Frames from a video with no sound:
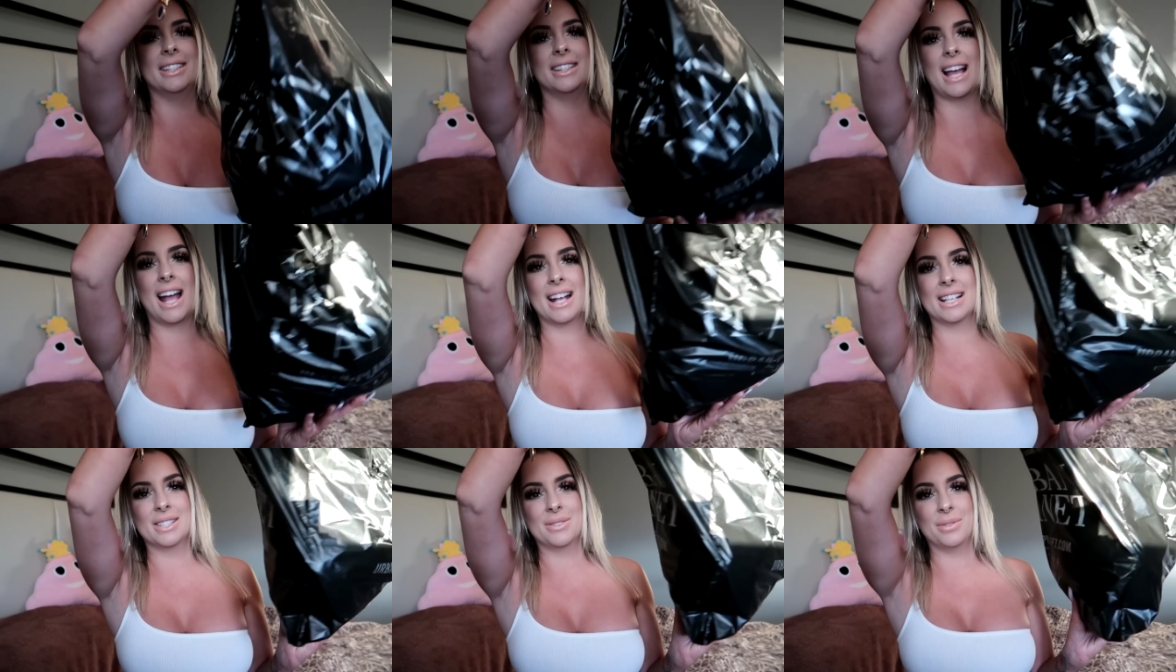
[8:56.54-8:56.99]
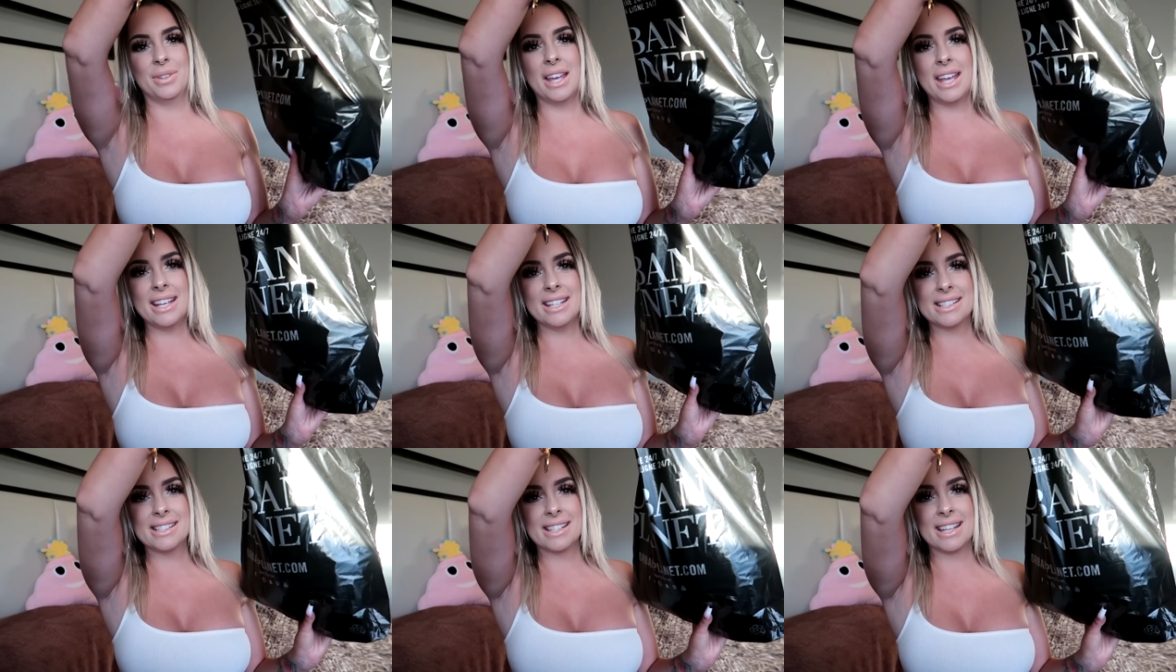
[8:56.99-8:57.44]
last
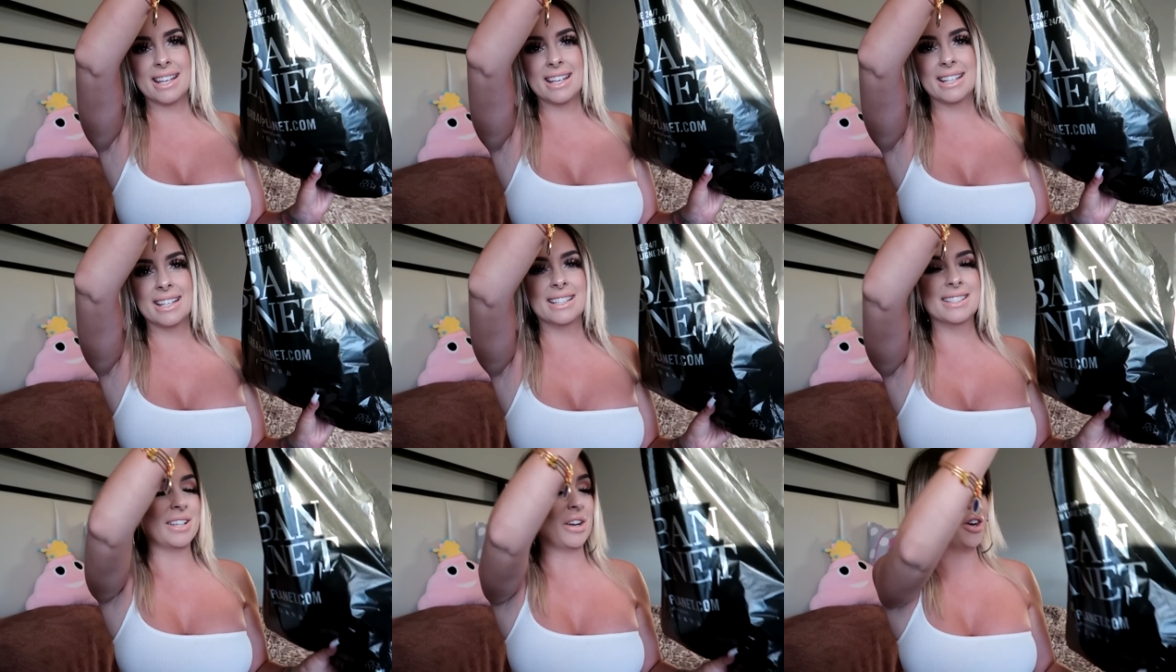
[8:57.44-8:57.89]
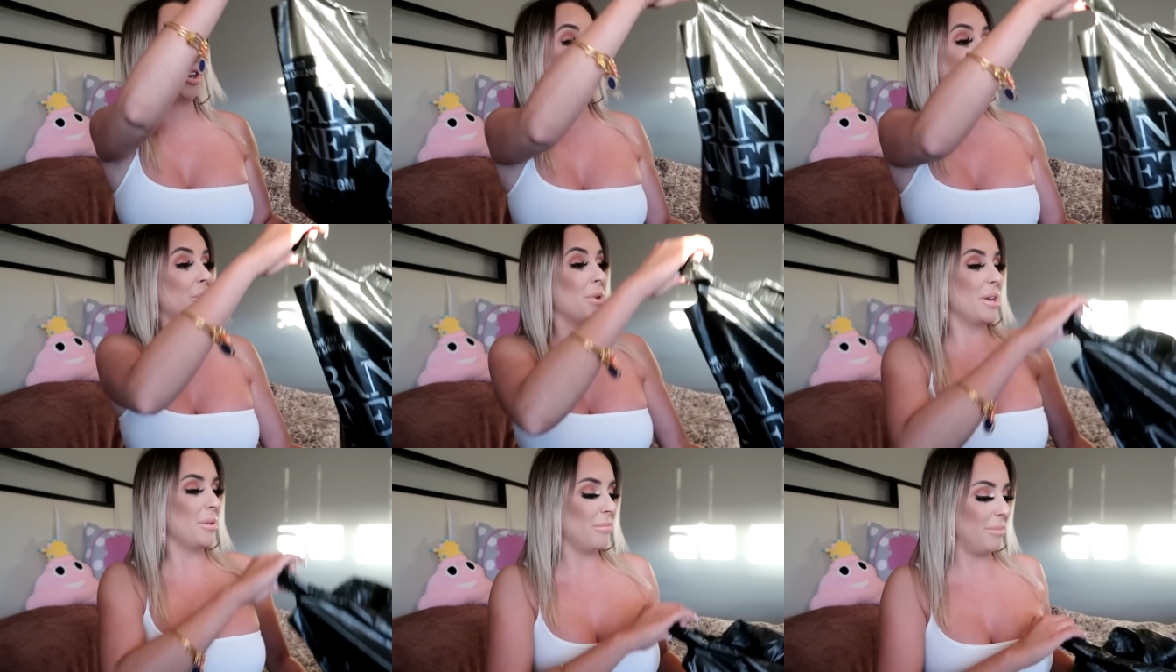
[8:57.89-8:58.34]
place is
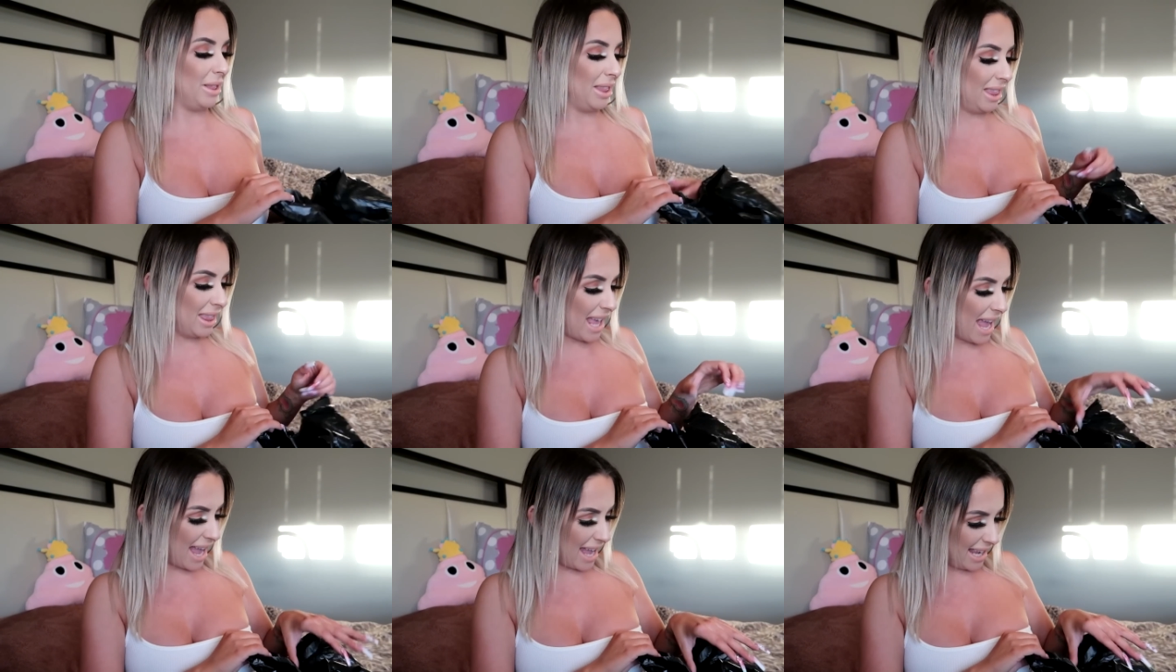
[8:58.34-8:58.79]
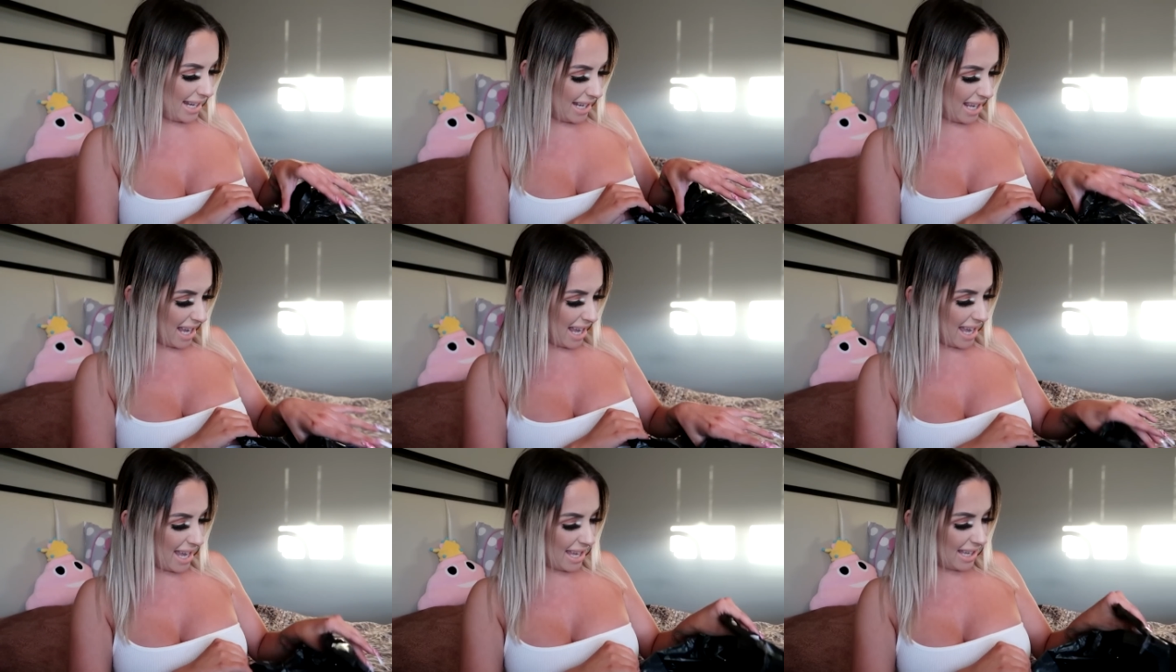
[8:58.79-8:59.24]
Urban
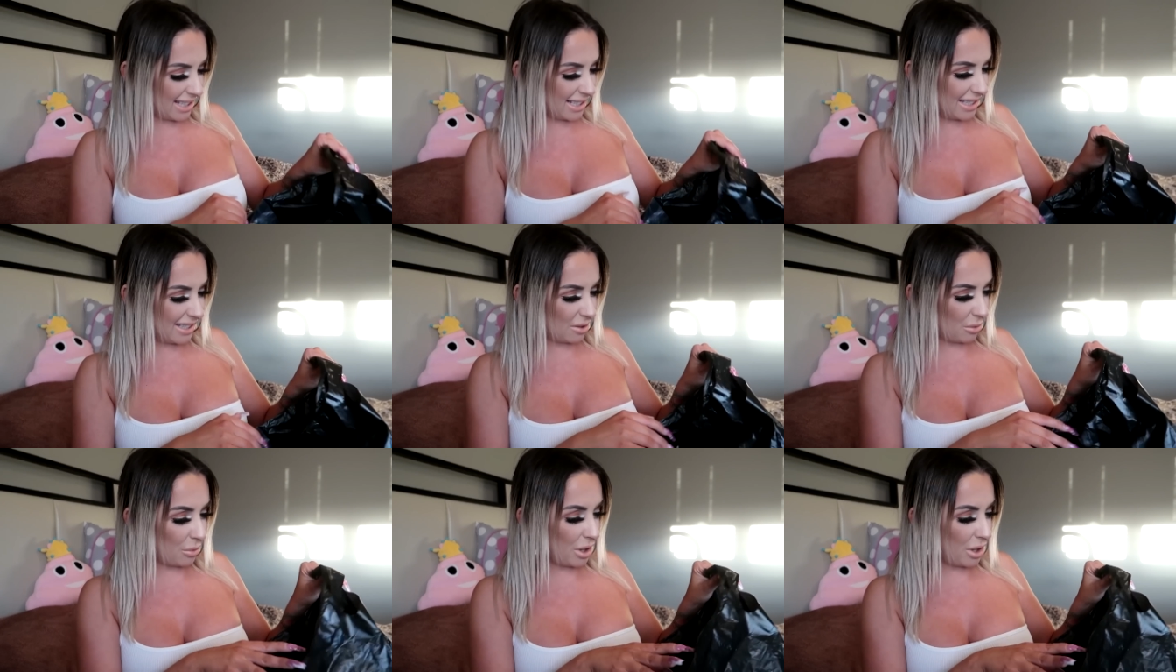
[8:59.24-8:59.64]
Planets,